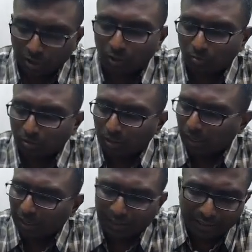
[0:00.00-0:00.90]
Chalo,
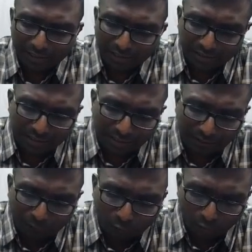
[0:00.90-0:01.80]
and I said
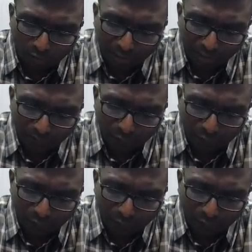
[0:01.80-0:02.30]
like four days,